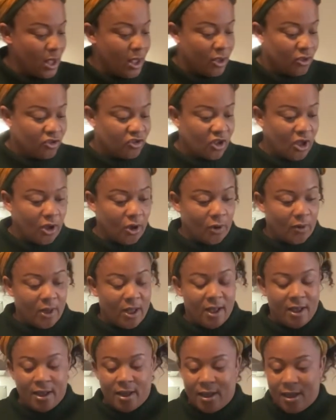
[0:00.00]
So
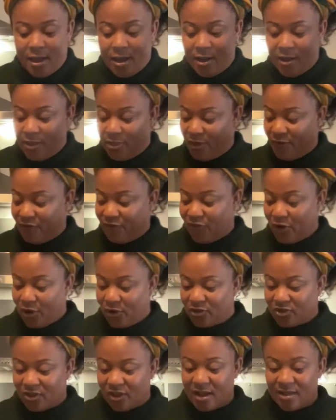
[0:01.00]
the
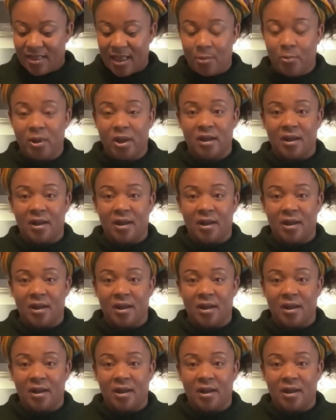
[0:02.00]
first thing that we're